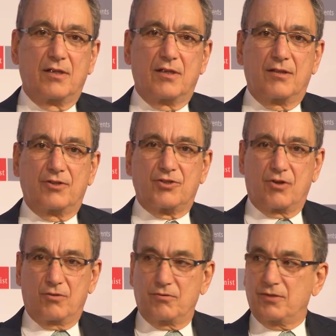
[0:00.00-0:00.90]
the
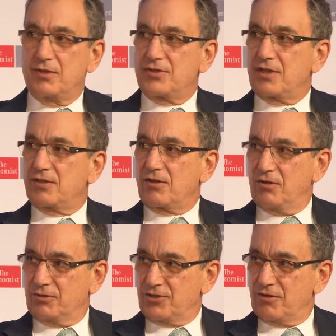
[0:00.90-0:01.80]
tone, set the
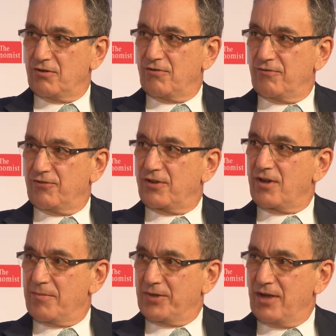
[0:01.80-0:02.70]
culture for the
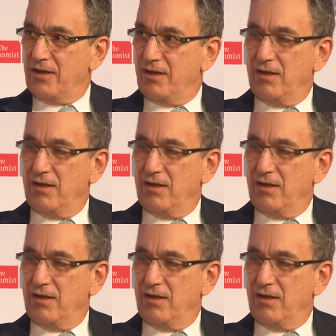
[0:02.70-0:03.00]
company.